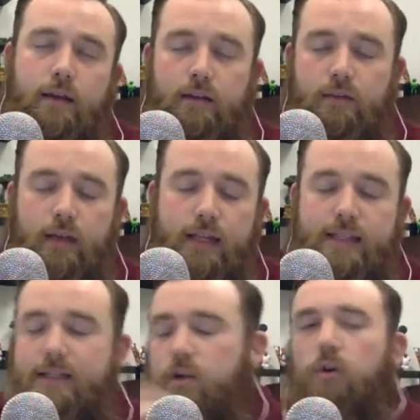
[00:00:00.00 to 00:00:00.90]
it's
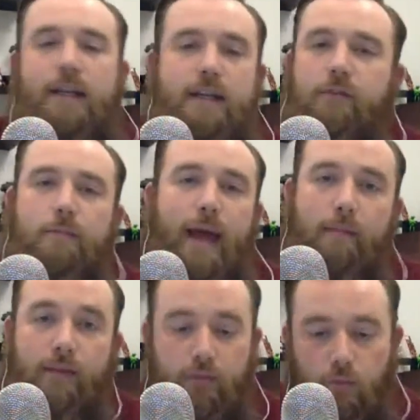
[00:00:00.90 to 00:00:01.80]
a totally different
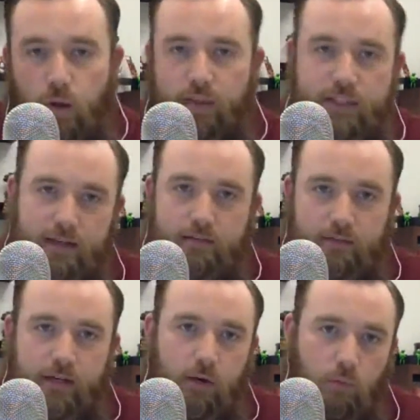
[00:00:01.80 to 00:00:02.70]
Batman than the one that's in
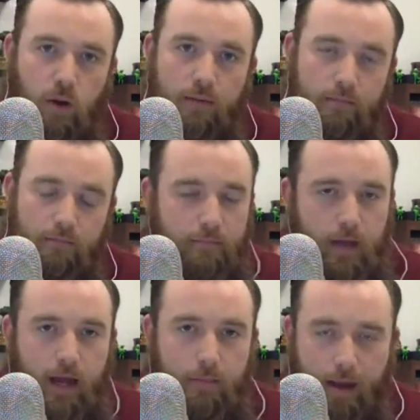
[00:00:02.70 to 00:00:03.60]
year one
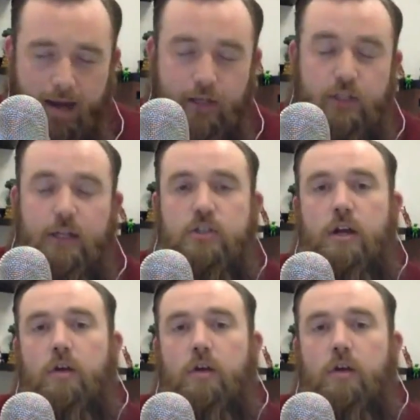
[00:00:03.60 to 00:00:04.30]
packaging. So